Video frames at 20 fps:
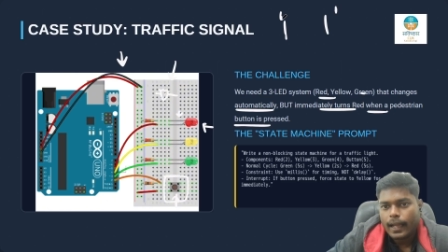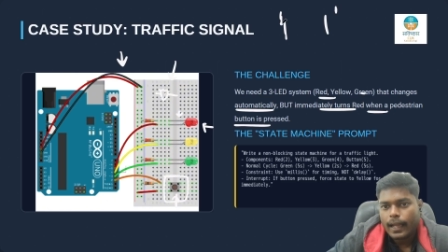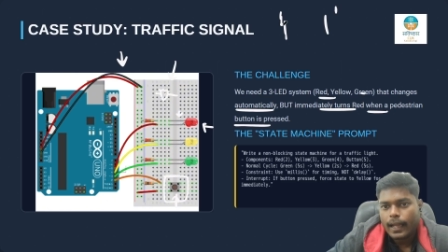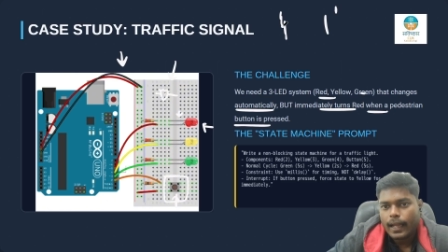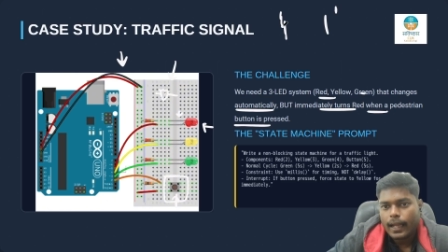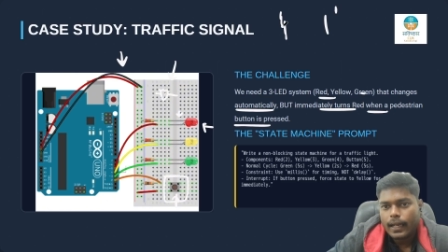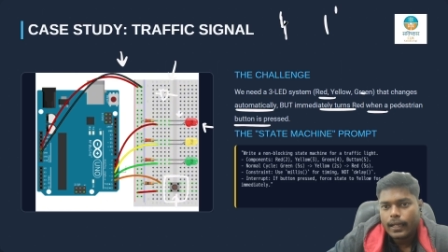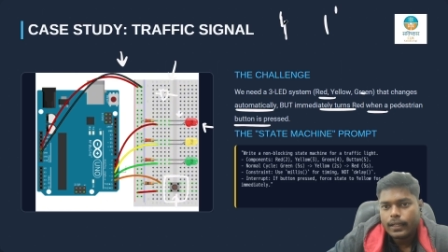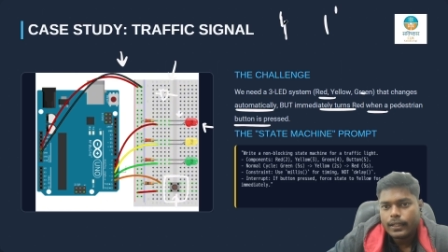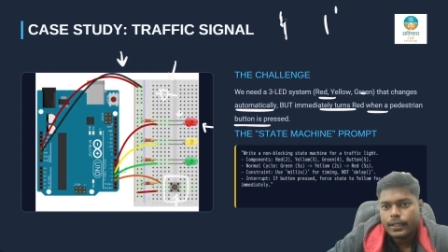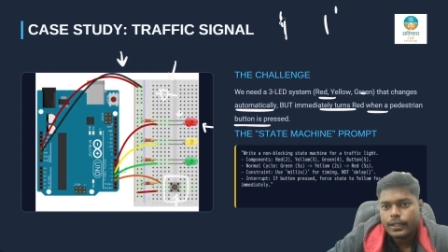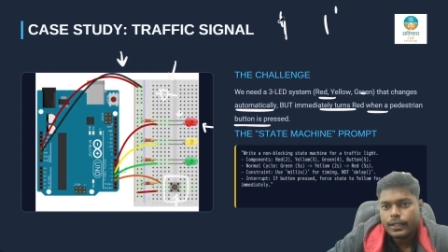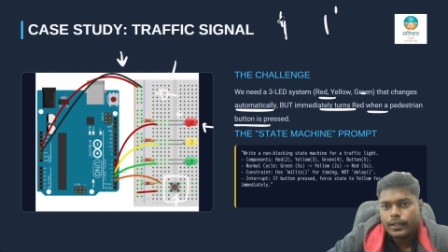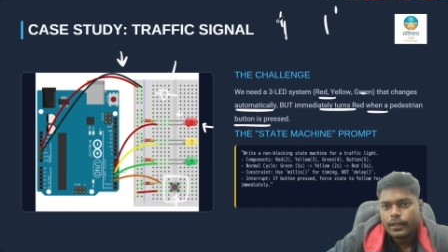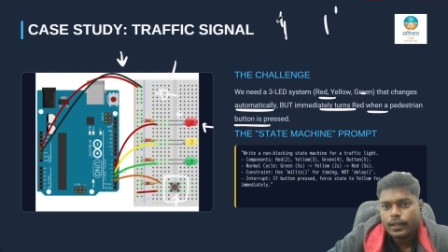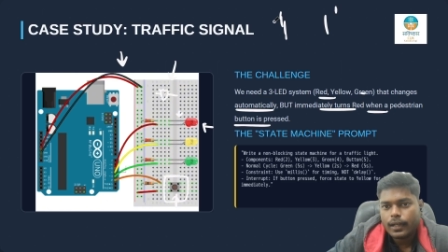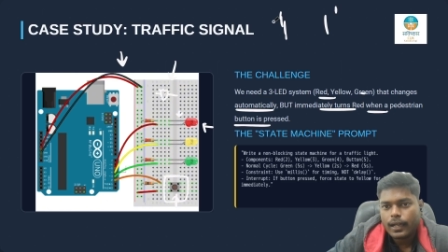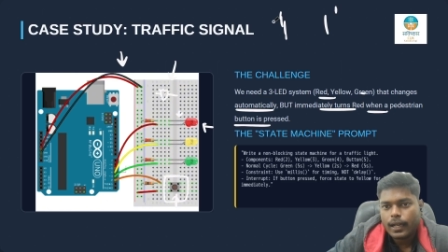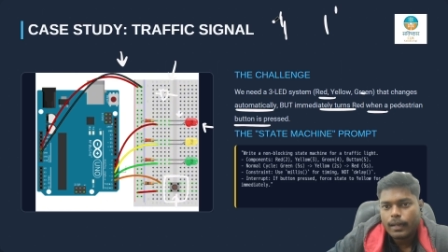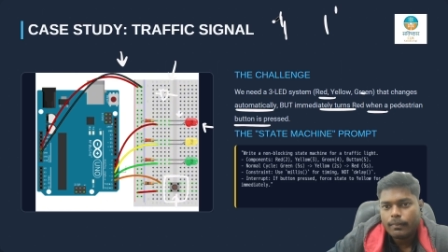and
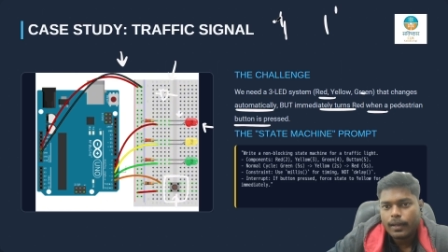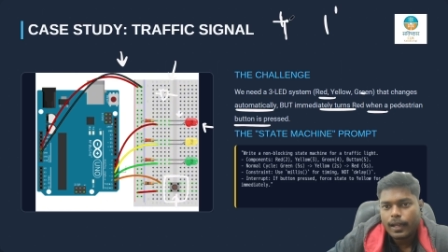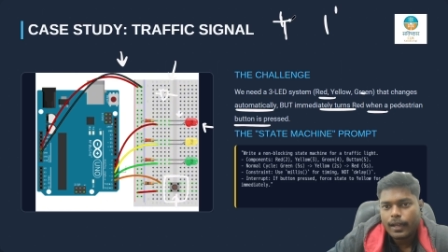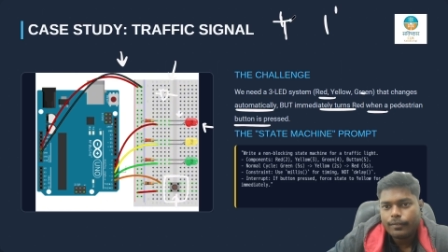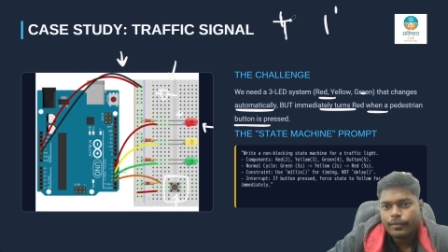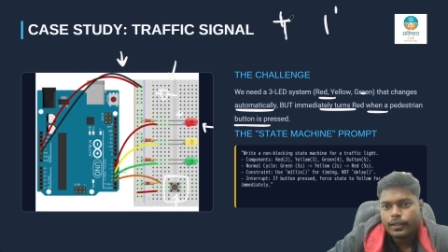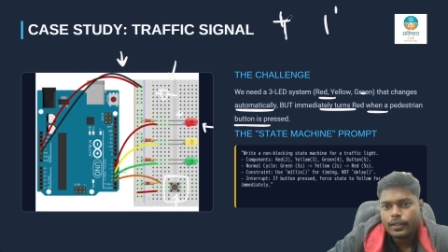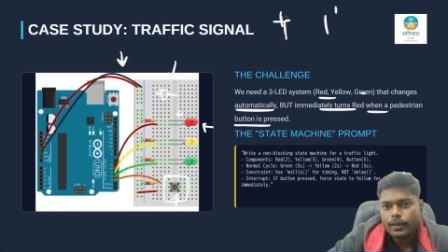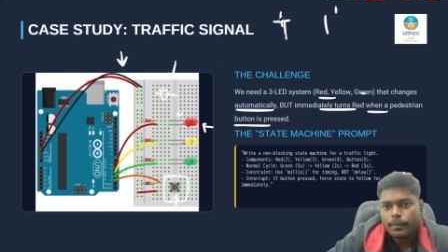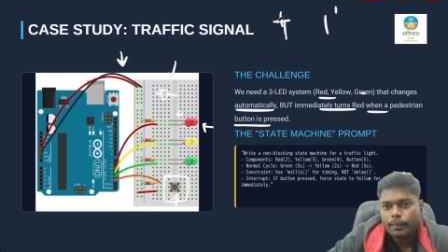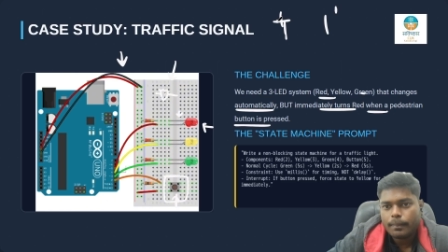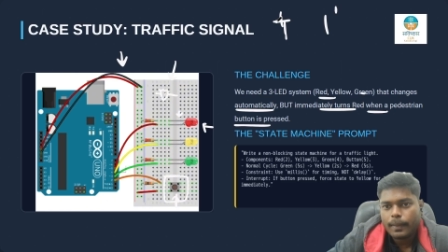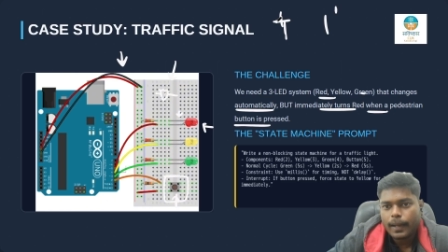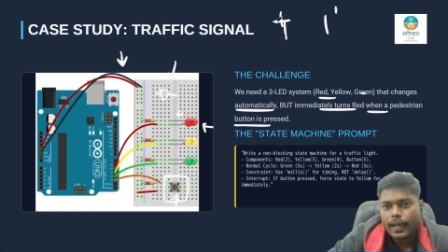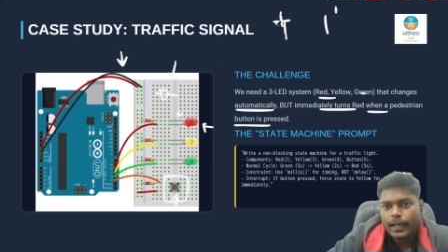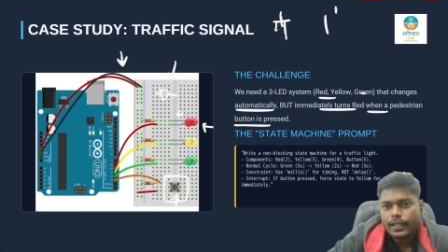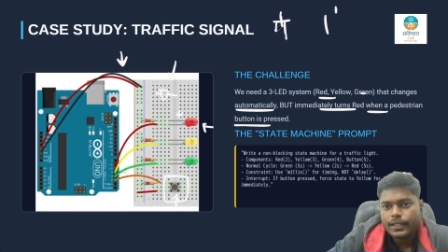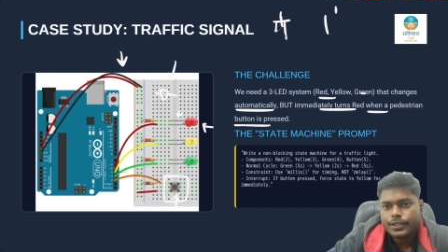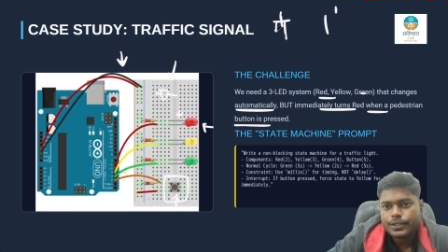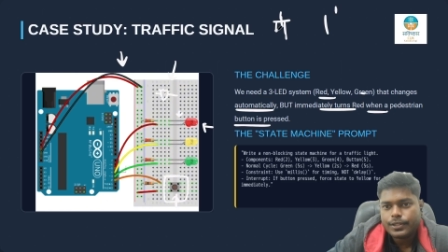here I'm having a
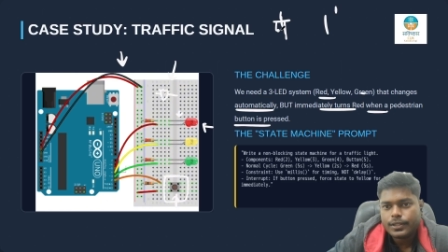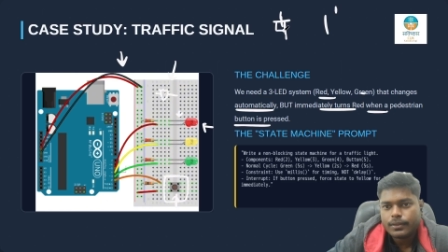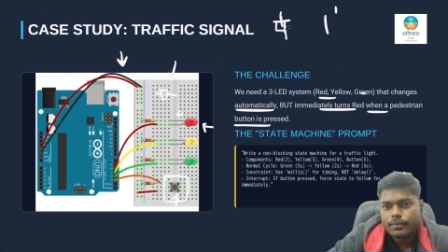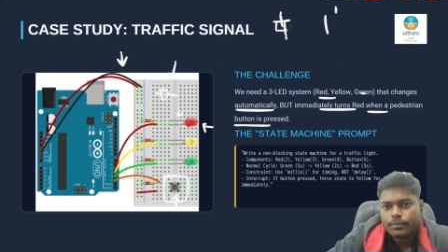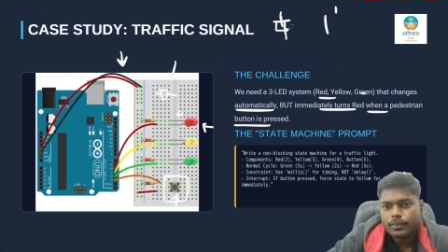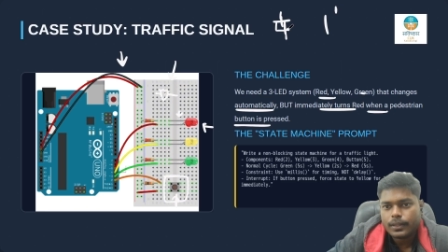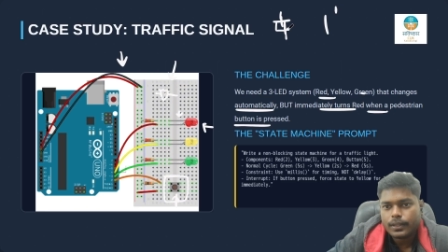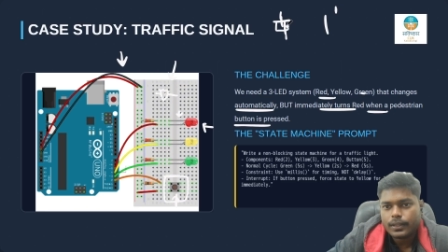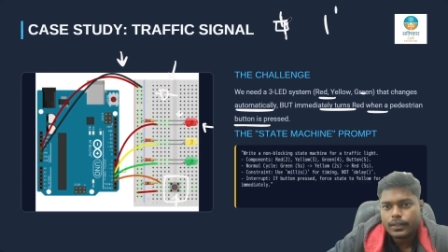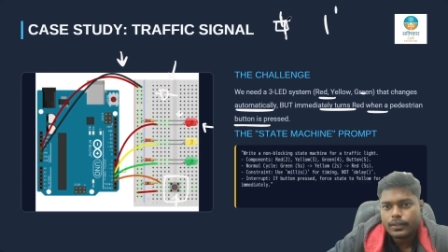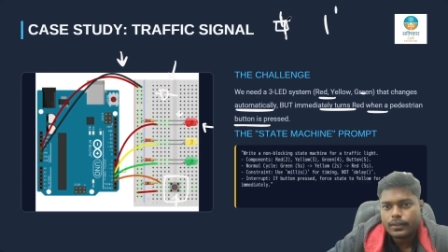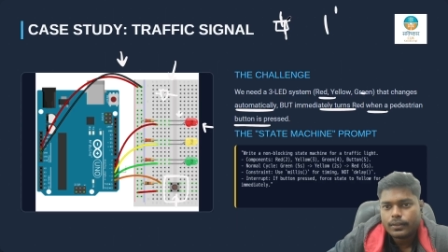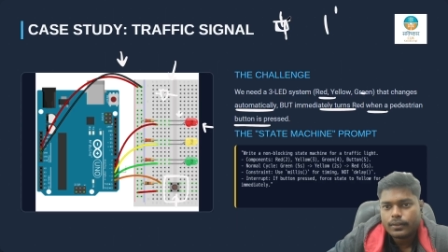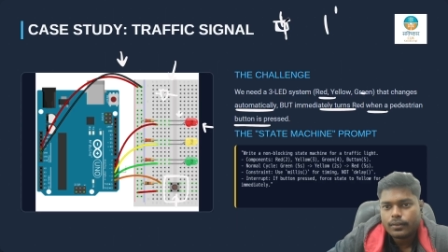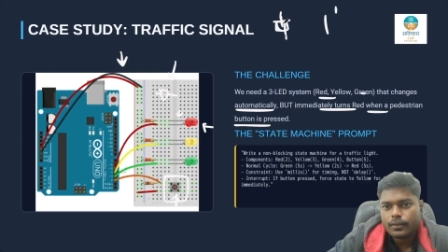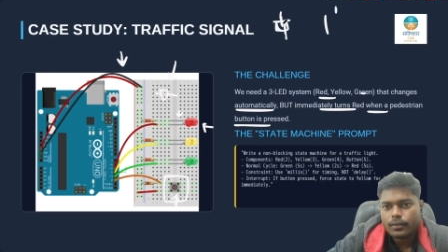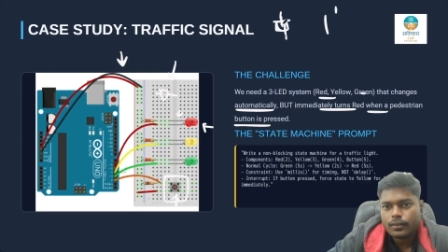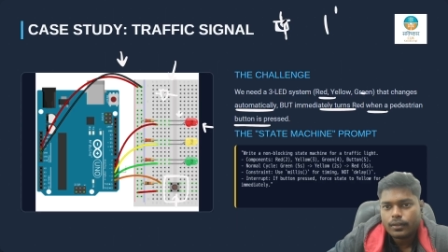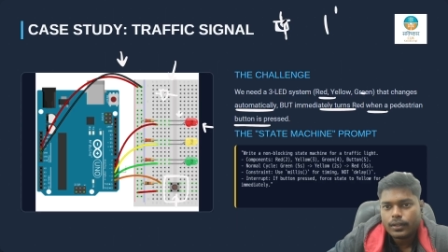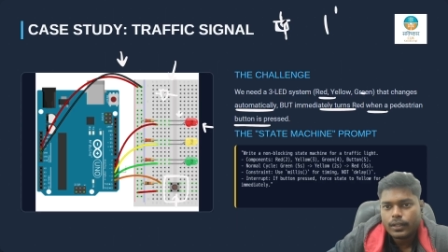pedestrian button.
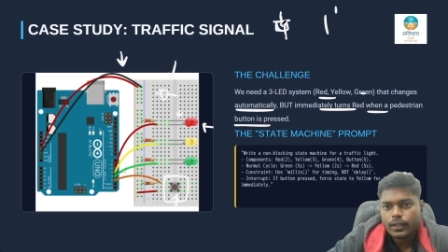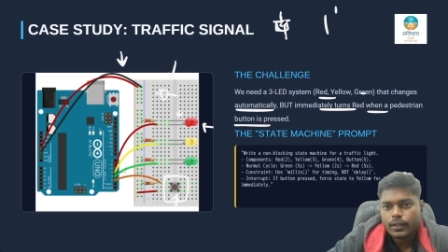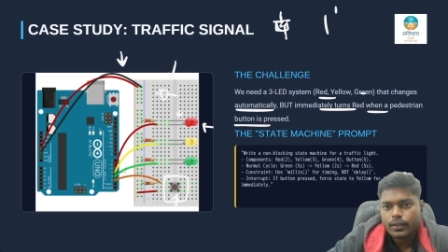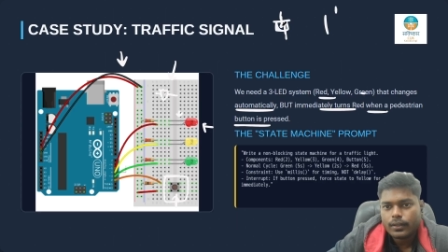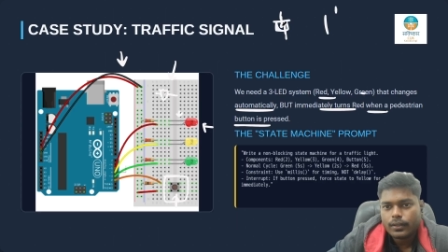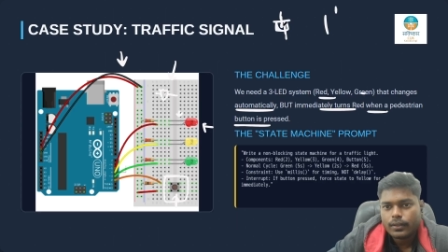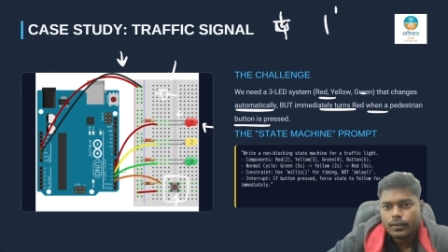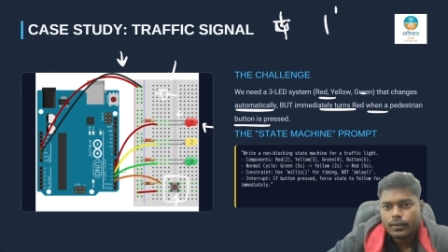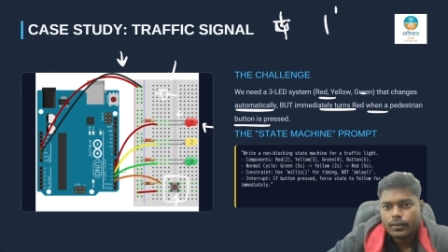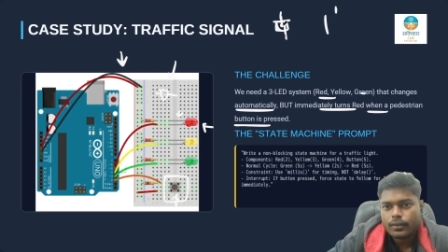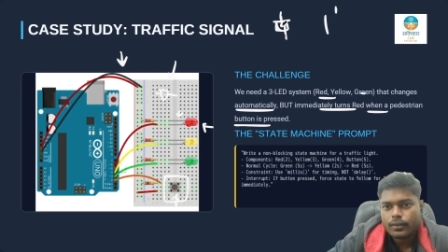Okay,